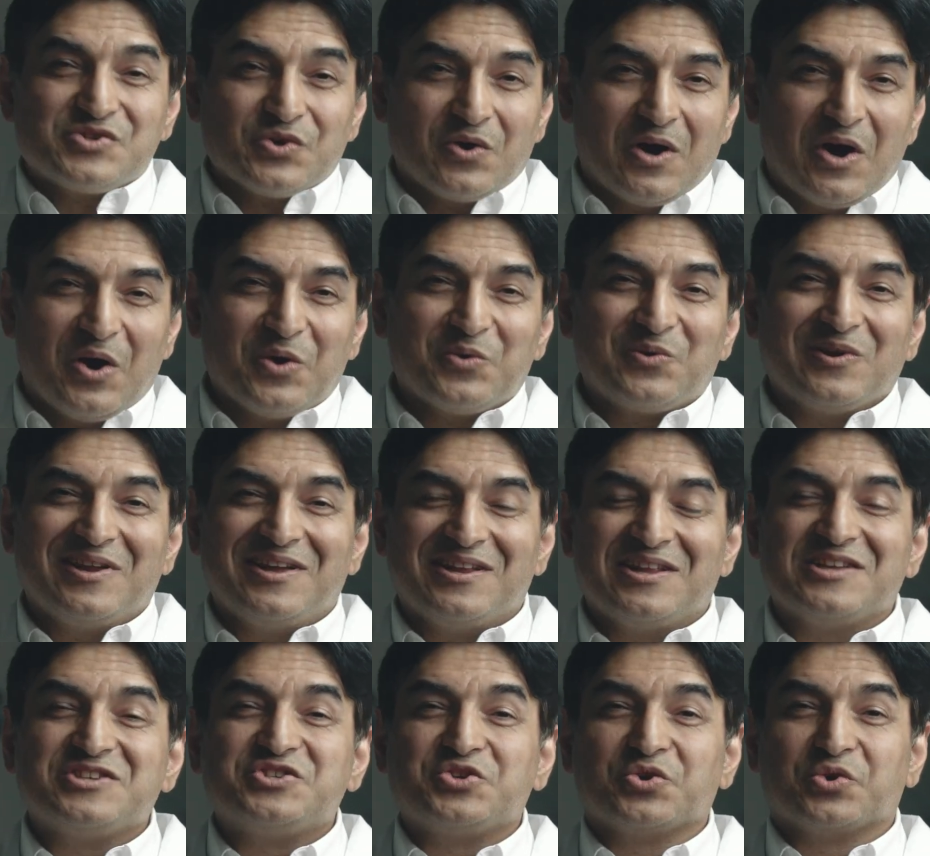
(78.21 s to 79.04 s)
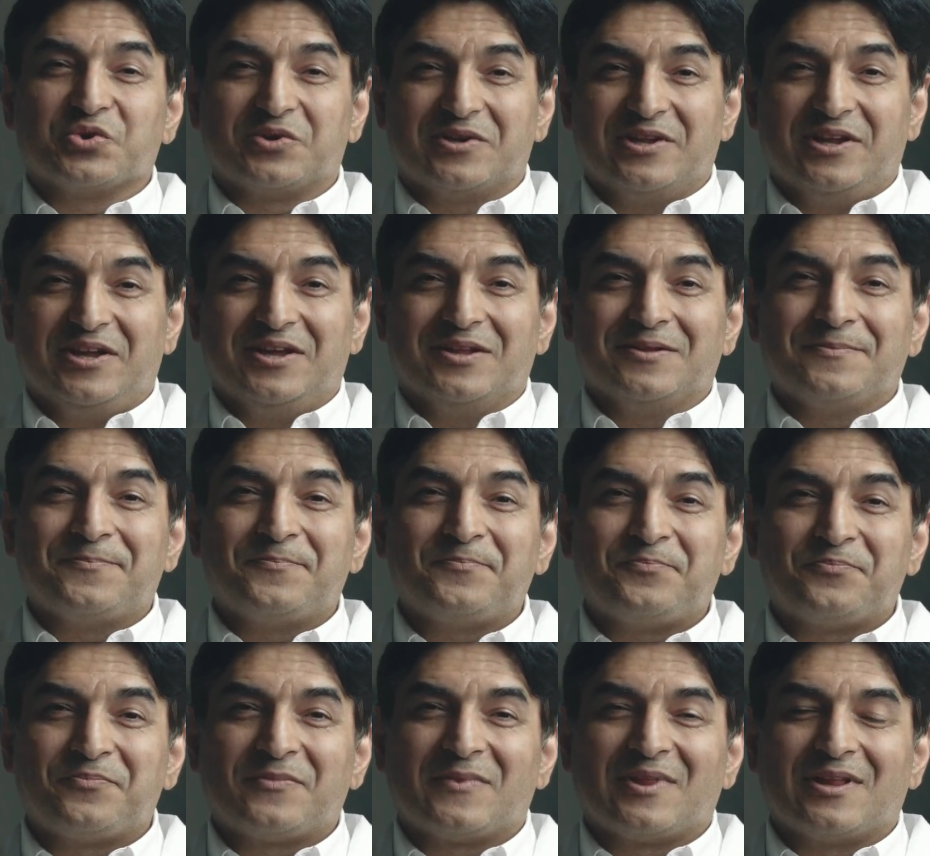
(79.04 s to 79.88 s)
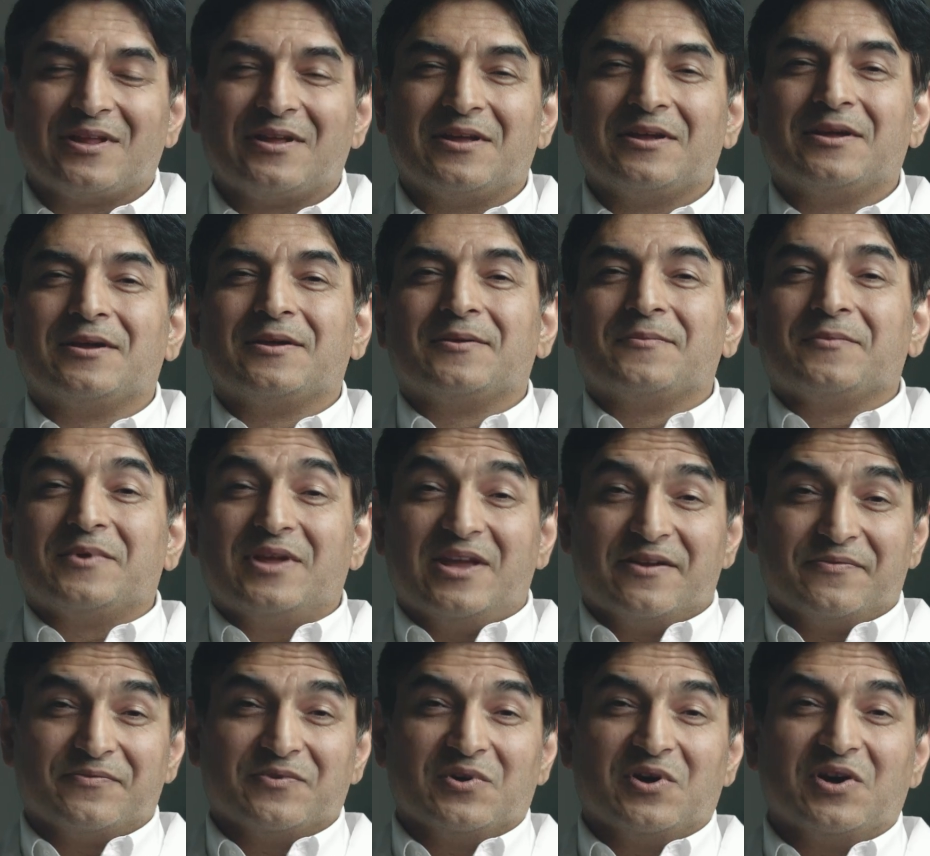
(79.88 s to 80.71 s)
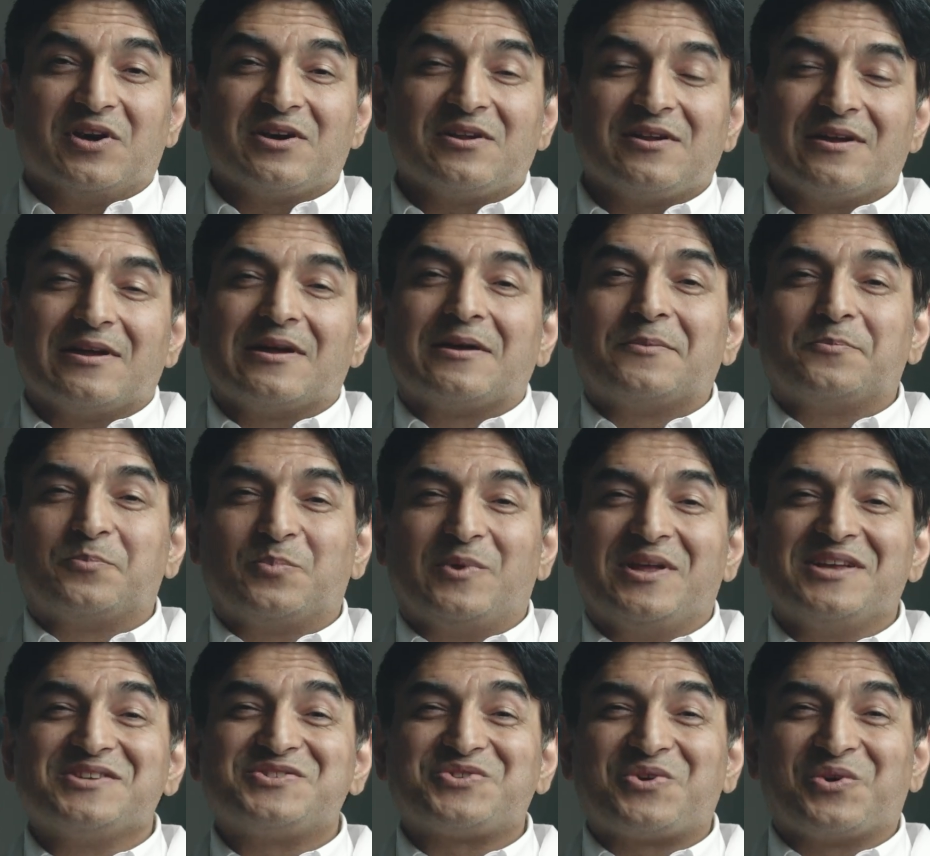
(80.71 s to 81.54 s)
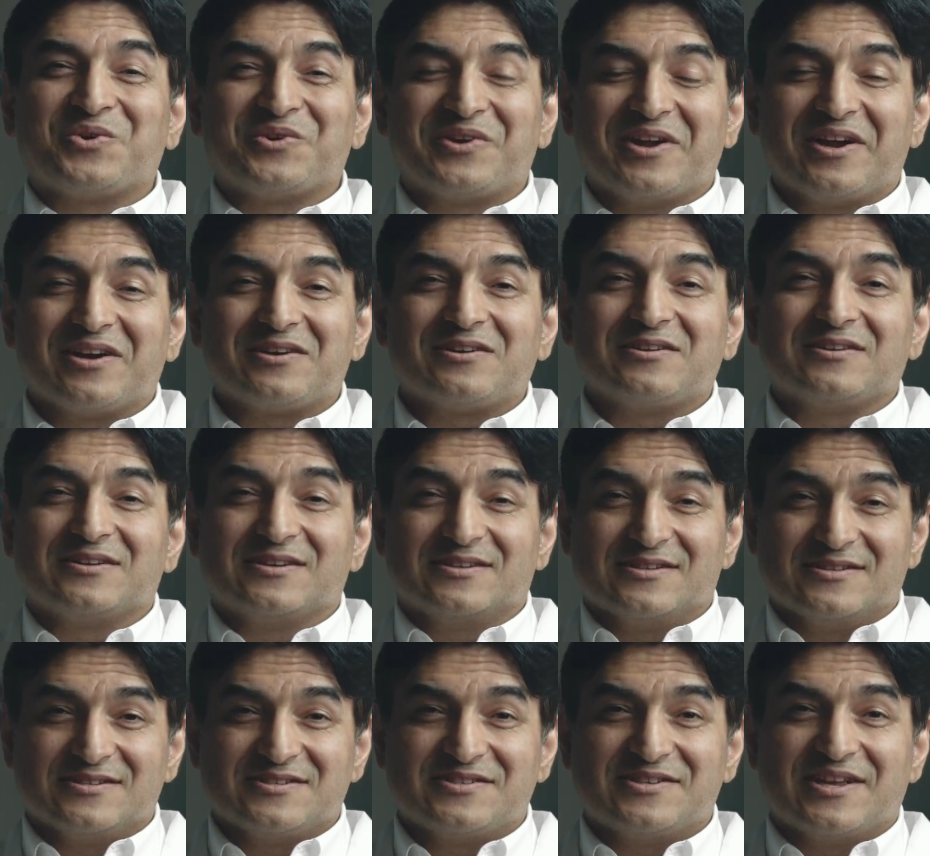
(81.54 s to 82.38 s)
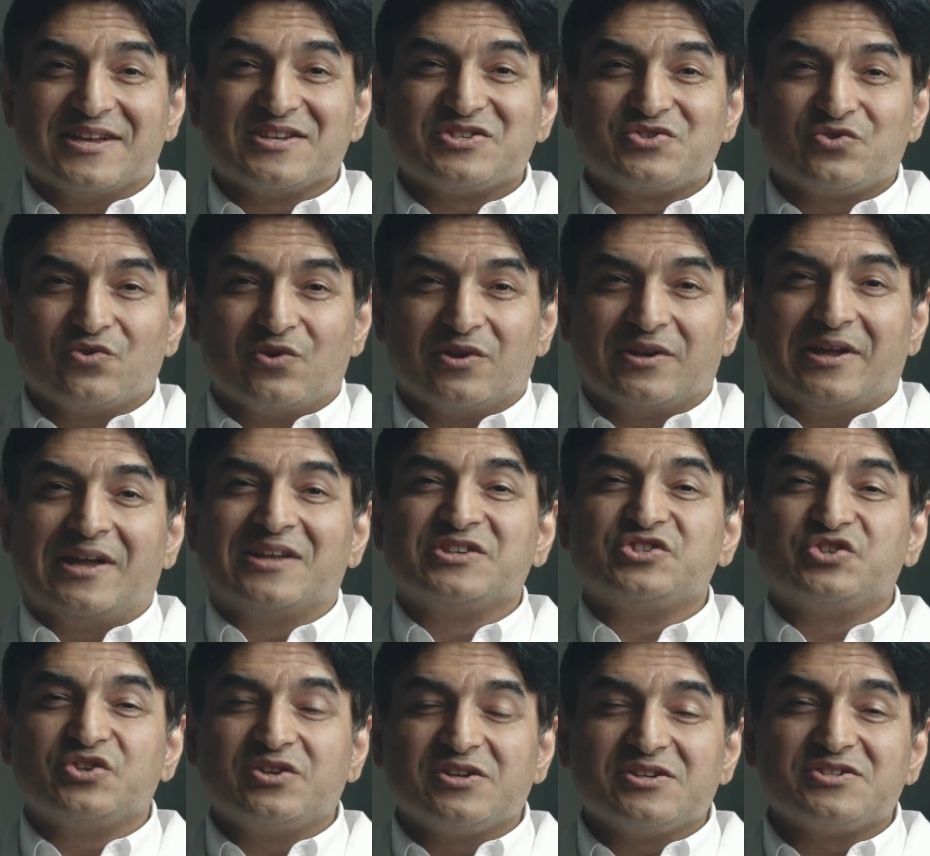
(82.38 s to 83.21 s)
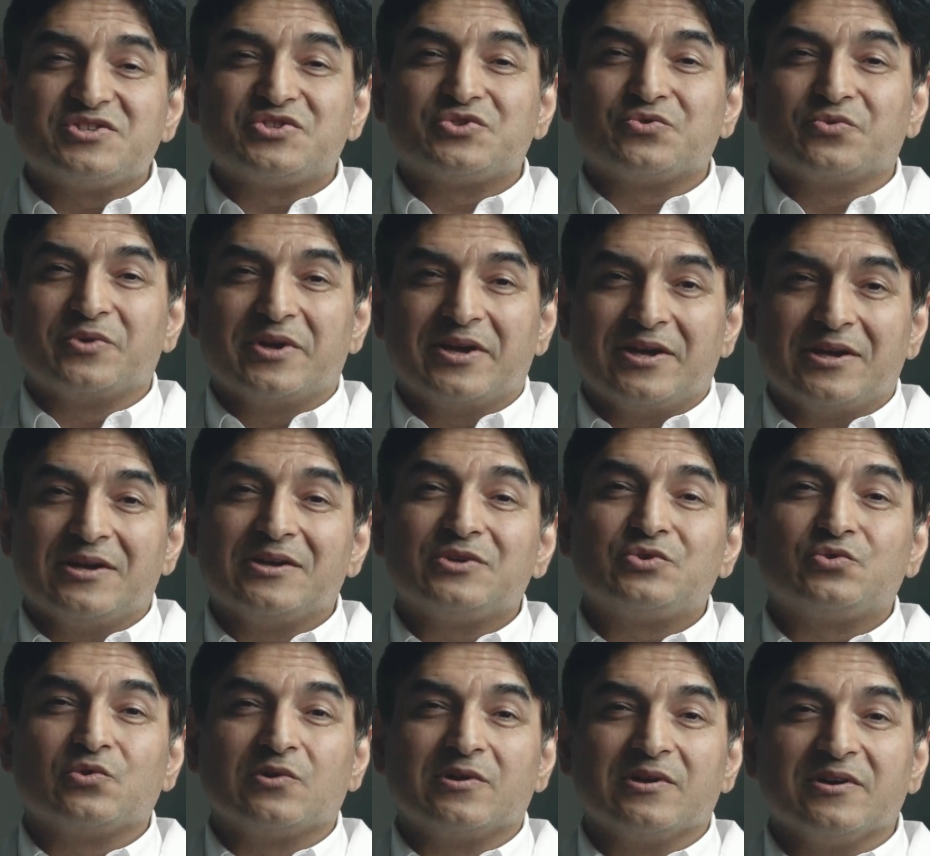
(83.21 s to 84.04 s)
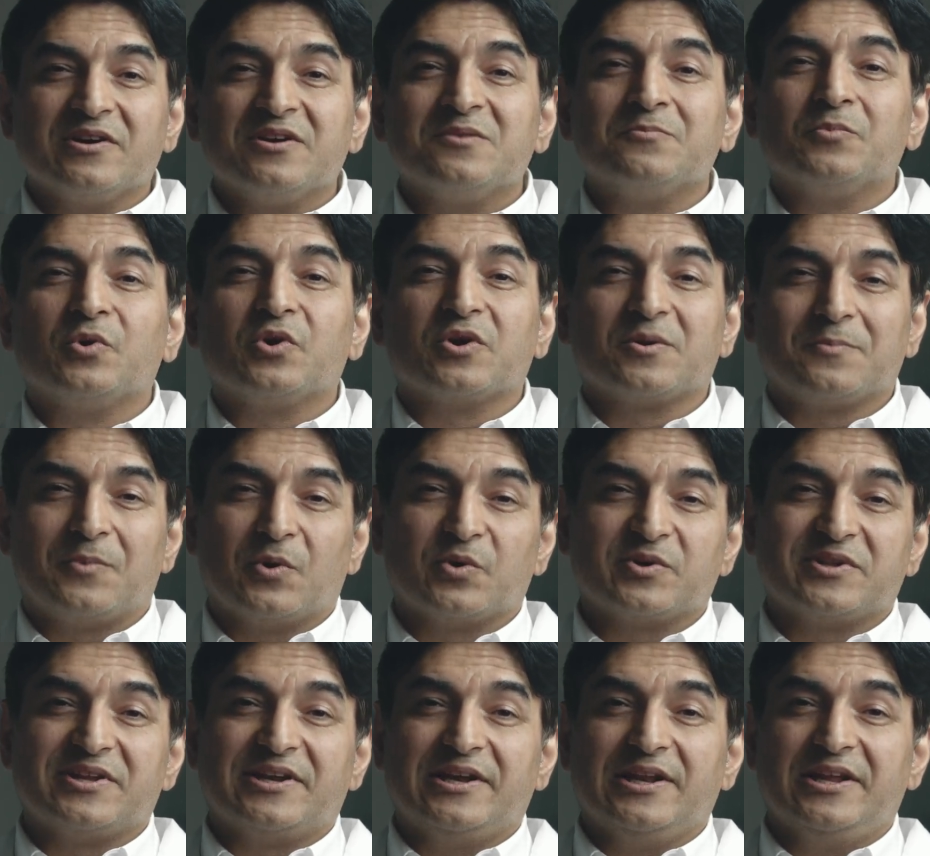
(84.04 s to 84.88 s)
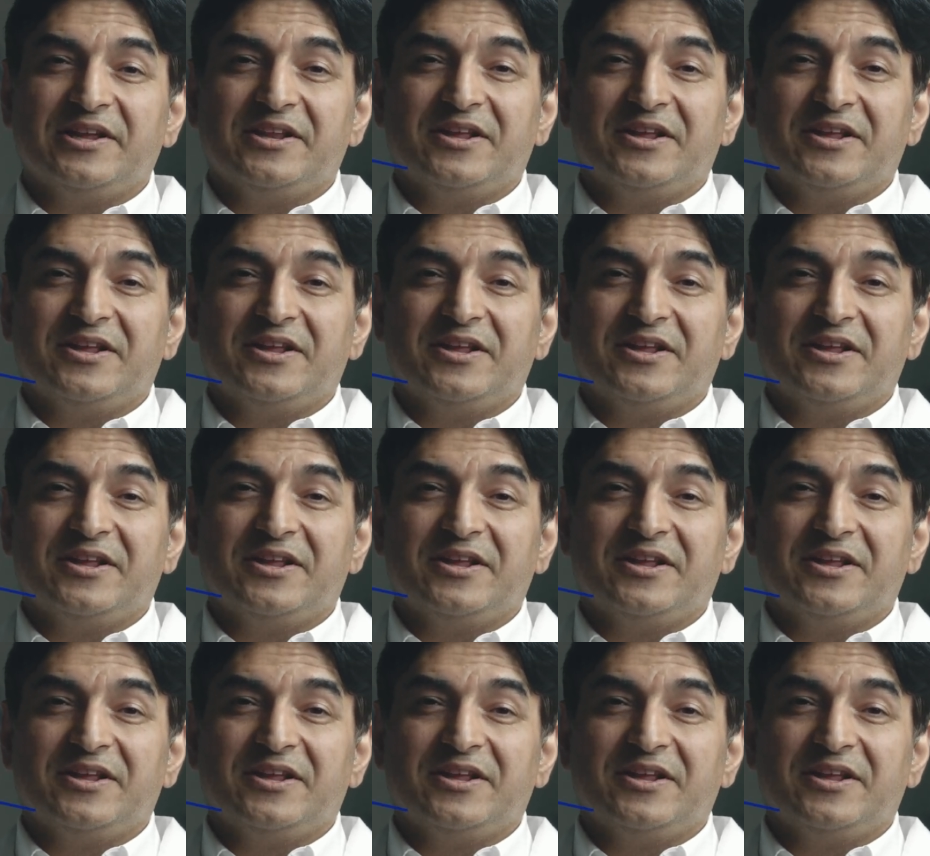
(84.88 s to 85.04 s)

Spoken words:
So how clean is your clean? If not, please contact Zestron engineers today to learn more about the